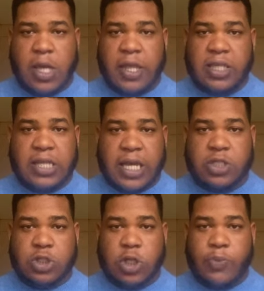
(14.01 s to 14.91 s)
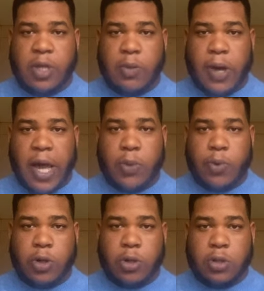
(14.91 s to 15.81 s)
These actions could be buying a
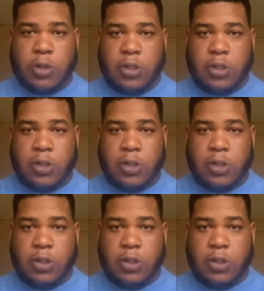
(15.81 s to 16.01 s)
product,